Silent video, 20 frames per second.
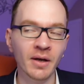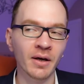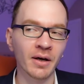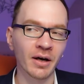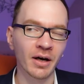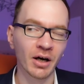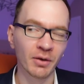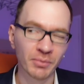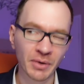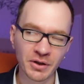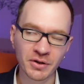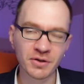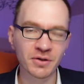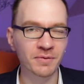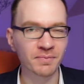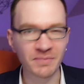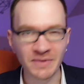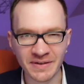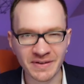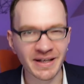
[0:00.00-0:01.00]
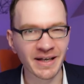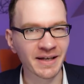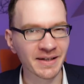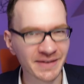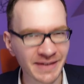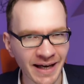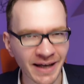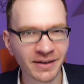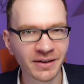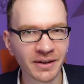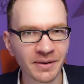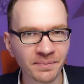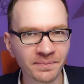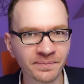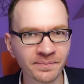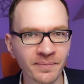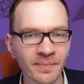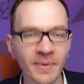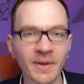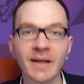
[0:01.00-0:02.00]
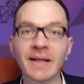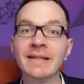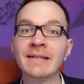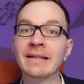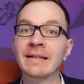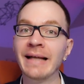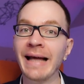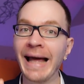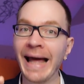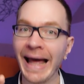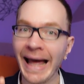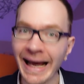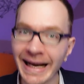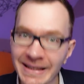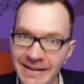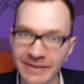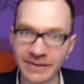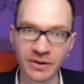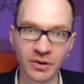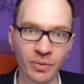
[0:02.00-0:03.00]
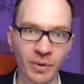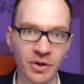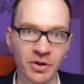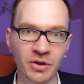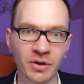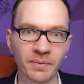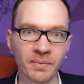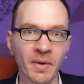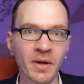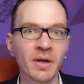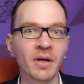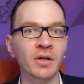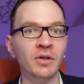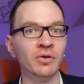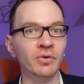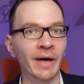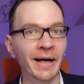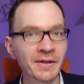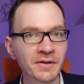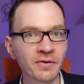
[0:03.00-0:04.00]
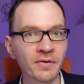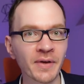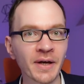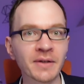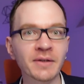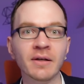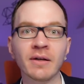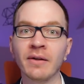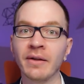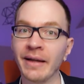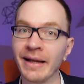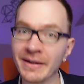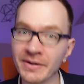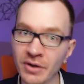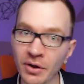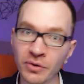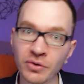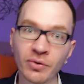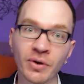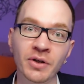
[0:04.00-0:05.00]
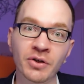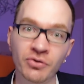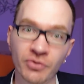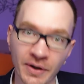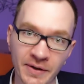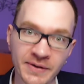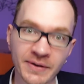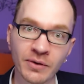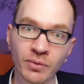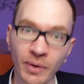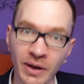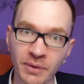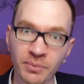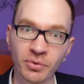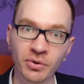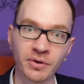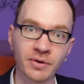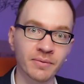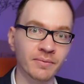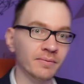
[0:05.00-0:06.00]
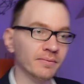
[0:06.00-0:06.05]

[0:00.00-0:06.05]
How much is that exactly? That's an excellent question. To answer that, let's go to our trusted whiteboard.